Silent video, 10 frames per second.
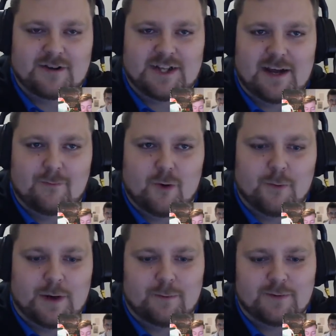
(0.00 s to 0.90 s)
is that more
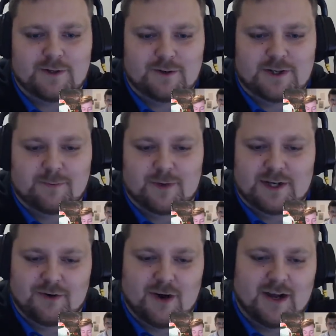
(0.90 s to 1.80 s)
people choose to play
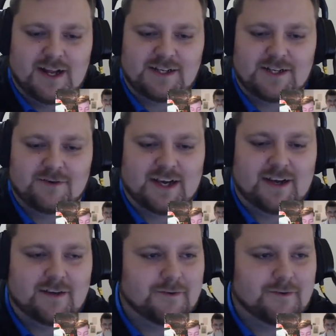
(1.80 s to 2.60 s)
Tron, that's okay.